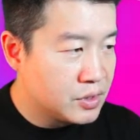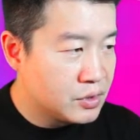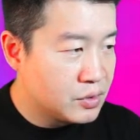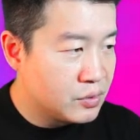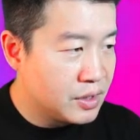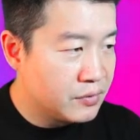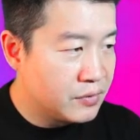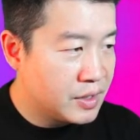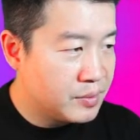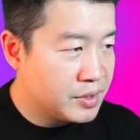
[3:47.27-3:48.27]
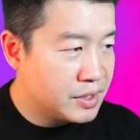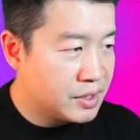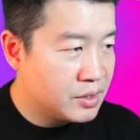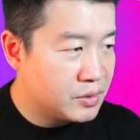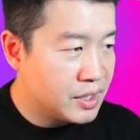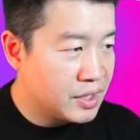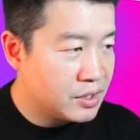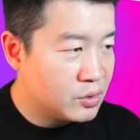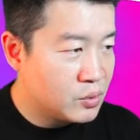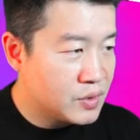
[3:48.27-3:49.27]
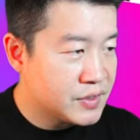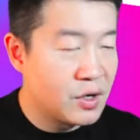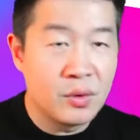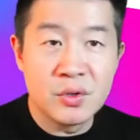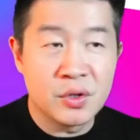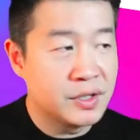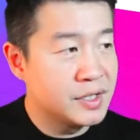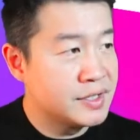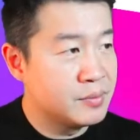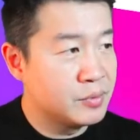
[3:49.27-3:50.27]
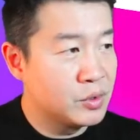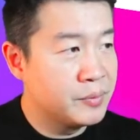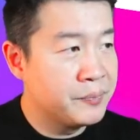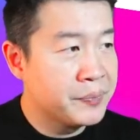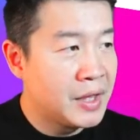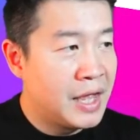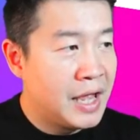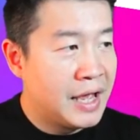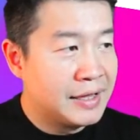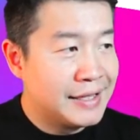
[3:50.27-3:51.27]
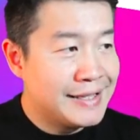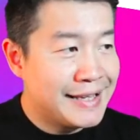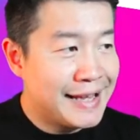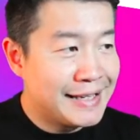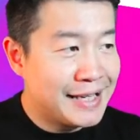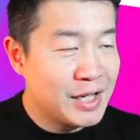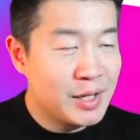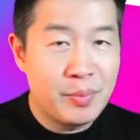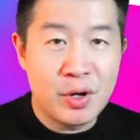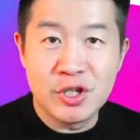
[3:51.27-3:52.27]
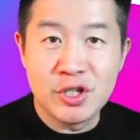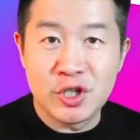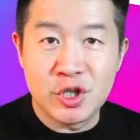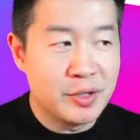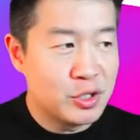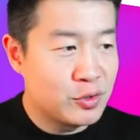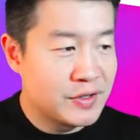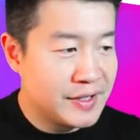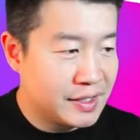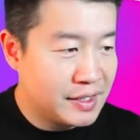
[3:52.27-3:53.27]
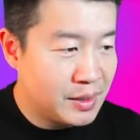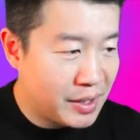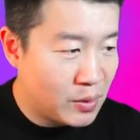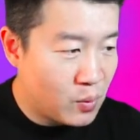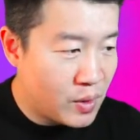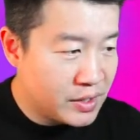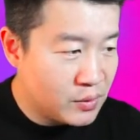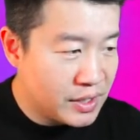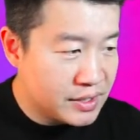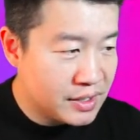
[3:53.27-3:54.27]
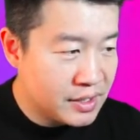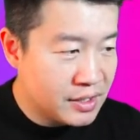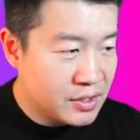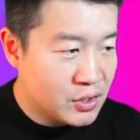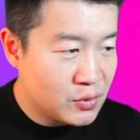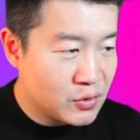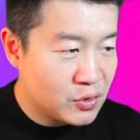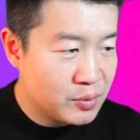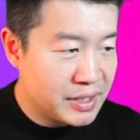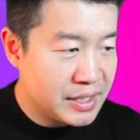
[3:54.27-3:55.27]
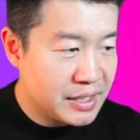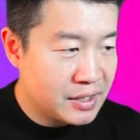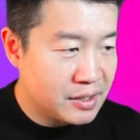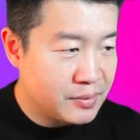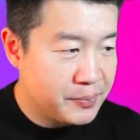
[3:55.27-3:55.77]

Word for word: This graph coming down, tending towards the horizontal asymptote. And this entire portion is going to be translated by 1 unit. So it's going to be here.